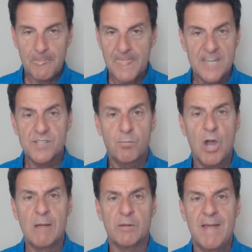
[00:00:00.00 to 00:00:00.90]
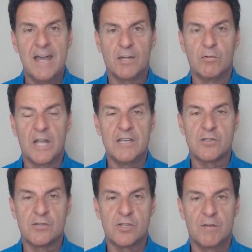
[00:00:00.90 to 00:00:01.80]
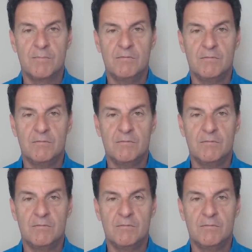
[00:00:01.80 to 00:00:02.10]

it's a problematic relationship.